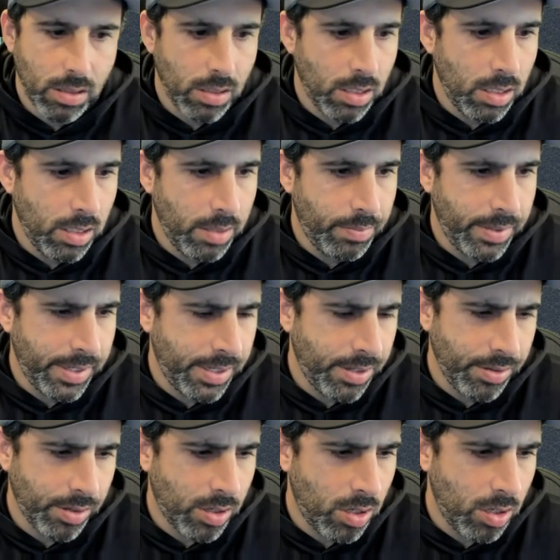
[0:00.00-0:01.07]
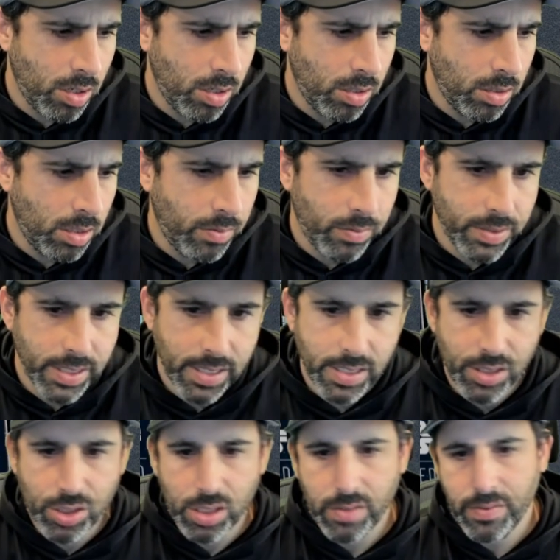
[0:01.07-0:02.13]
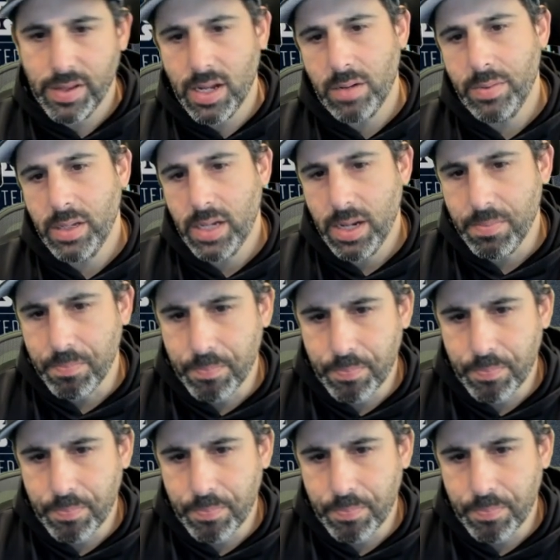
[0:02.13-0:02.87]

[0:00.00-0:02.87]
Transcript: And they played another card, and we'll take initiative, and that'll be the game.